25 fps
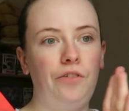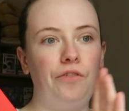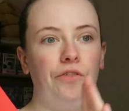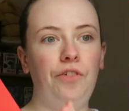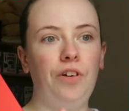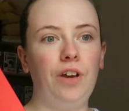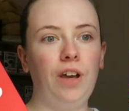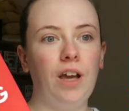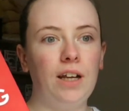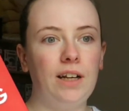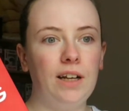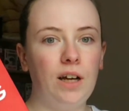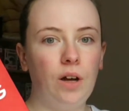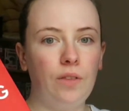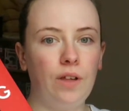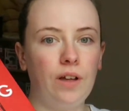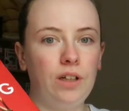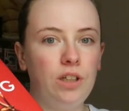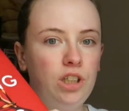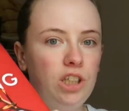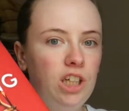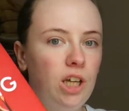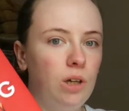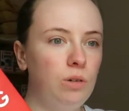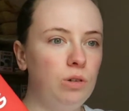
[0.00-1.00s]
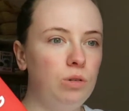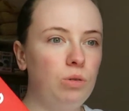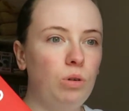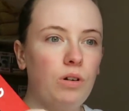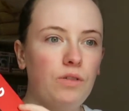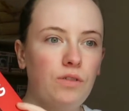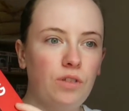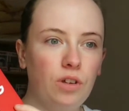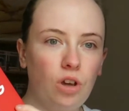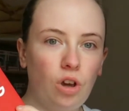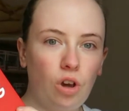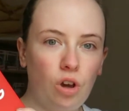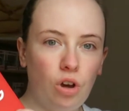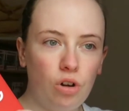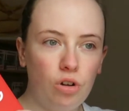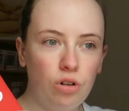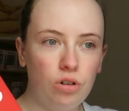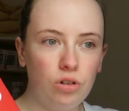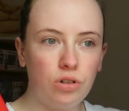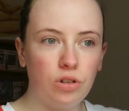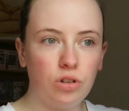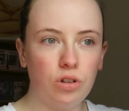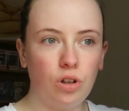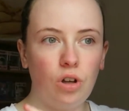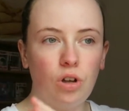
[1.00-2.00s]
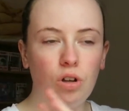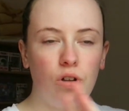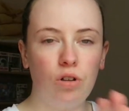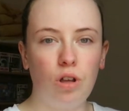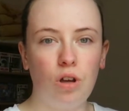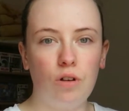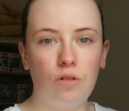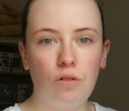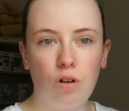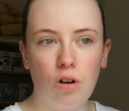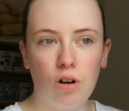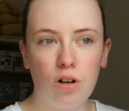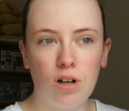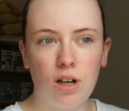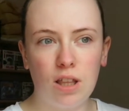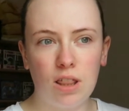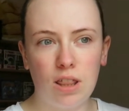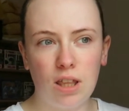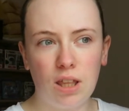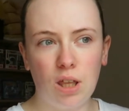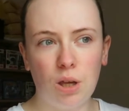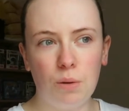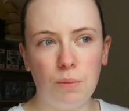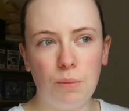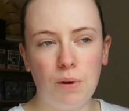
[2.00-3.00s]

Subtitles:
figured out that she was one of the girls earlier on, I think I